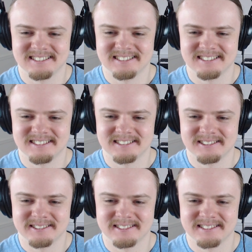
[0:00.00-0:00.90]

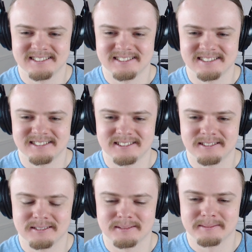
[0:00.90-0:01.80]

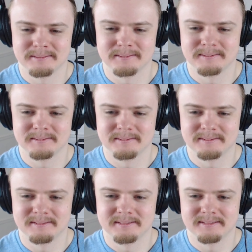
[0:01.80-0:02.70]

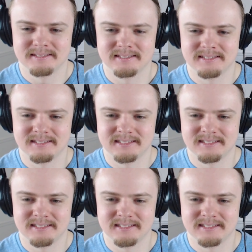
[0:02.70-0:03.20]
[no speech]